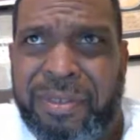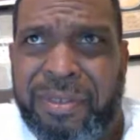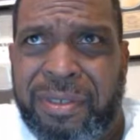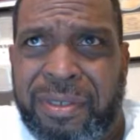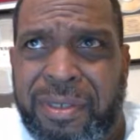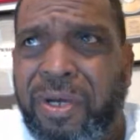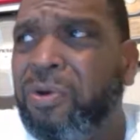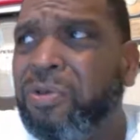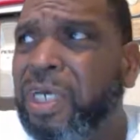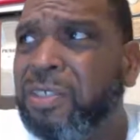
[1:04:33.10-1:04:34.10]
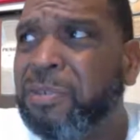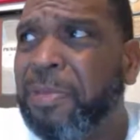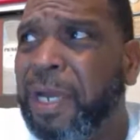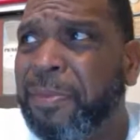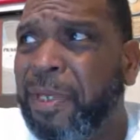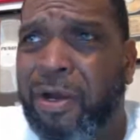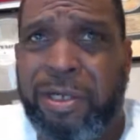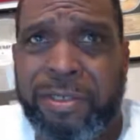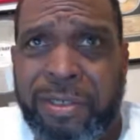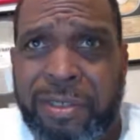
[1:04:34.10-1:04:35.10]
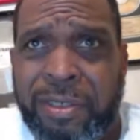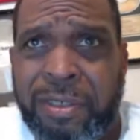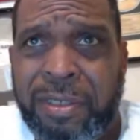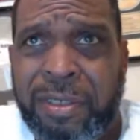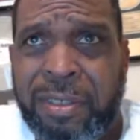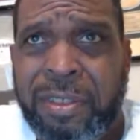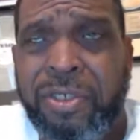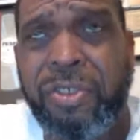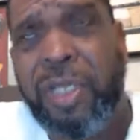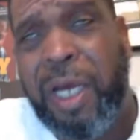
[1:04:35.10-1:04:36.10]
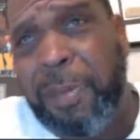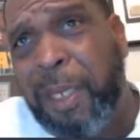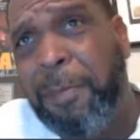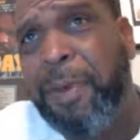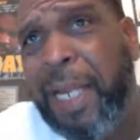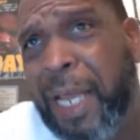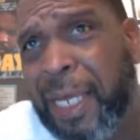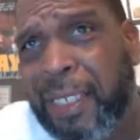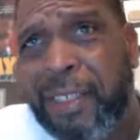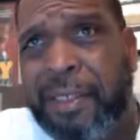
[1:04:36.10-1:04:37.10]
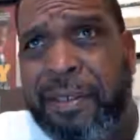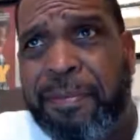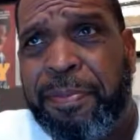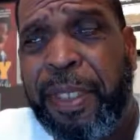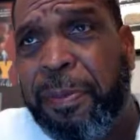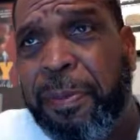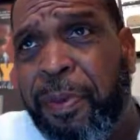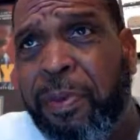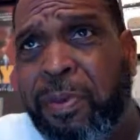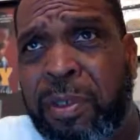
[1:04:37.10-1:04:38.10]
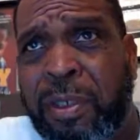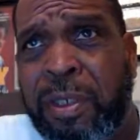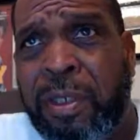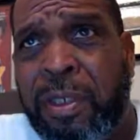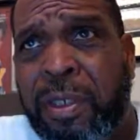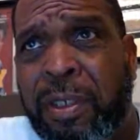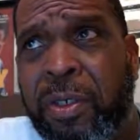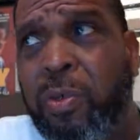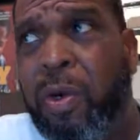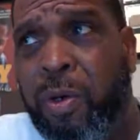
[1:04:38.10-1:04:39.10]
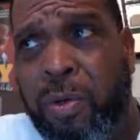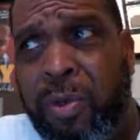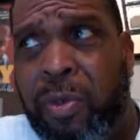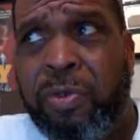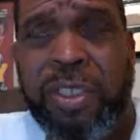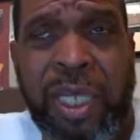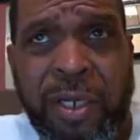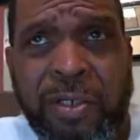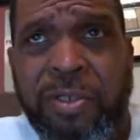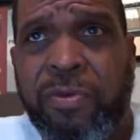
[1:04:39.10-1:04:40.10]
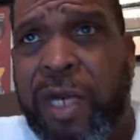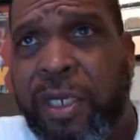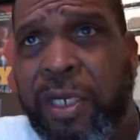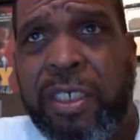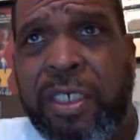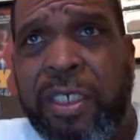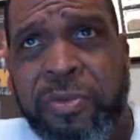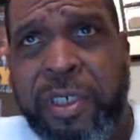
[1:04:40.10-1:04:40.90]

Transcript: No hotels in Miami Gardens. Do you know how many black people who own hotels around the country